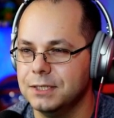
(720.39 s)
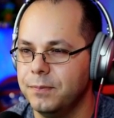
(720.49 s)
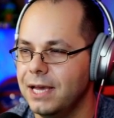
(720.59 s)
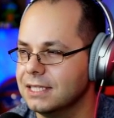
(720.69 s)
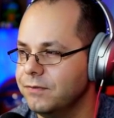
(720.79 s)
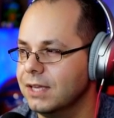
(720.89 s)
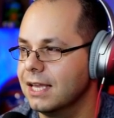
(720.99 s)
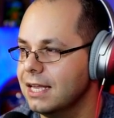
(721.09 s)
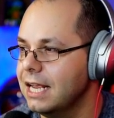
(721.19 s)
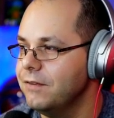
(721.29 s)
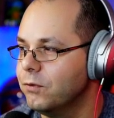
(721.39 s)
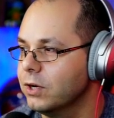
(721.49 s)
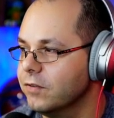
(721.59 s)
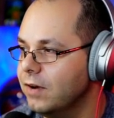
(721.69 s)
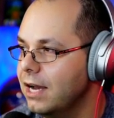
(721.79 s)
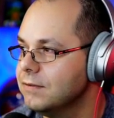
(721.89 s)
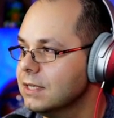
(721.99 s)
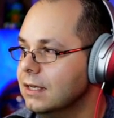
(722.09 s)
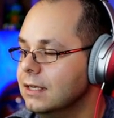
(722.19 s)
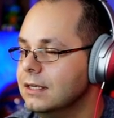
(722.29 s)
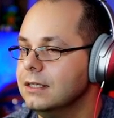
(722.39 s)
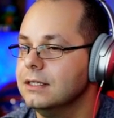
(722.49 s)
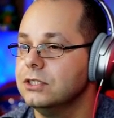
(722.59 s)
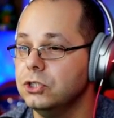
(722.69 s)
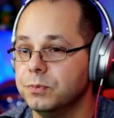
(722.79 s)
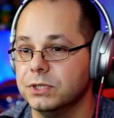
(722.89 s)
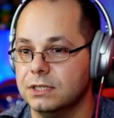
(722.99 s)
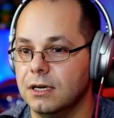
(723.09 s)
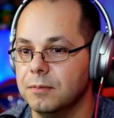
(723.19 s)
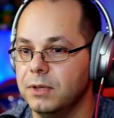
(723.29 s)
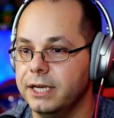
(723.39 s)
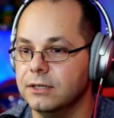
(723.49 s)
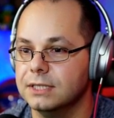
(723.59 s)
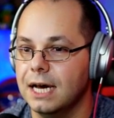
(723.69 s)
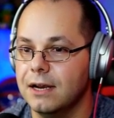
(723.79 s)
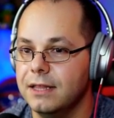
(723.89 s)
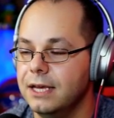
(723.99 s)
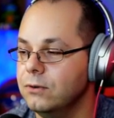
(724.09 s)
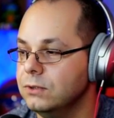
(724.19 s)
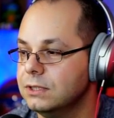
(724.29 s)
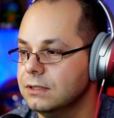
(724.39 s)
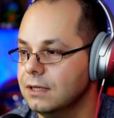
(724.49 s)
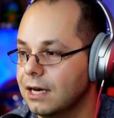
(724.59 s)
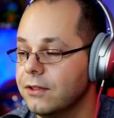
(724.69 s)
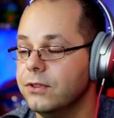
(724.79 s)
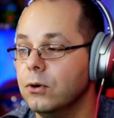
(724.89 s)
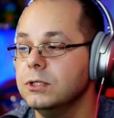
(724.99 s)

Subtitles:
packs, I feel like I get 80-45s superstar players out of those